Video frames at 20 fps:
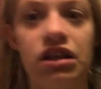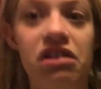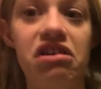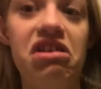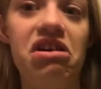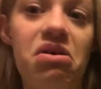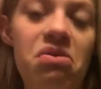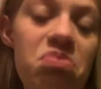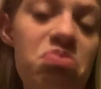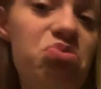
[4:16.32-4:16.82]

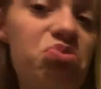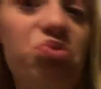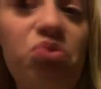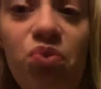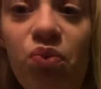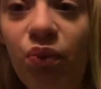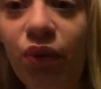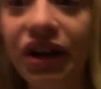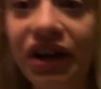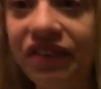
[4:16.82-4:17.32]
you know,
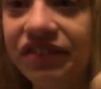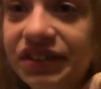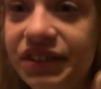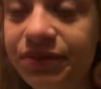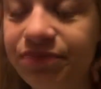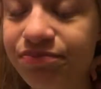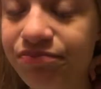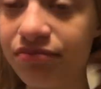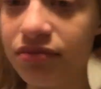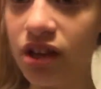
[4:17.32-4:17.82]
whatever
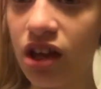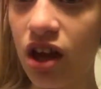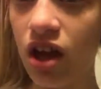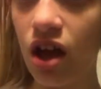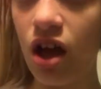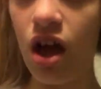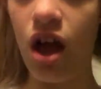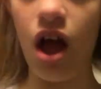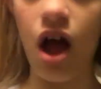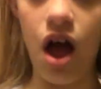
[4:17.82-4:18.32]

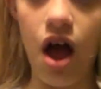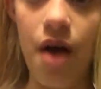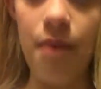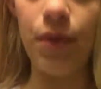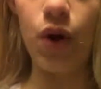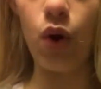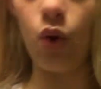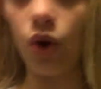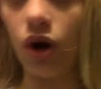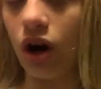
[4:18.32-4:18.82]

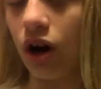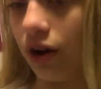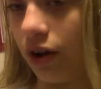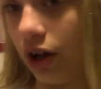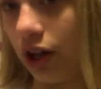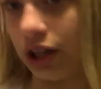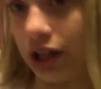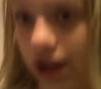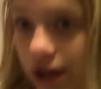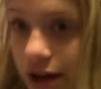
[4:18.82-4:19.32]
um, or
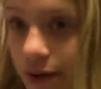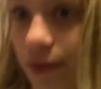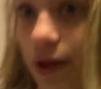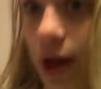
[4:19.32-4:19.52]
I'll like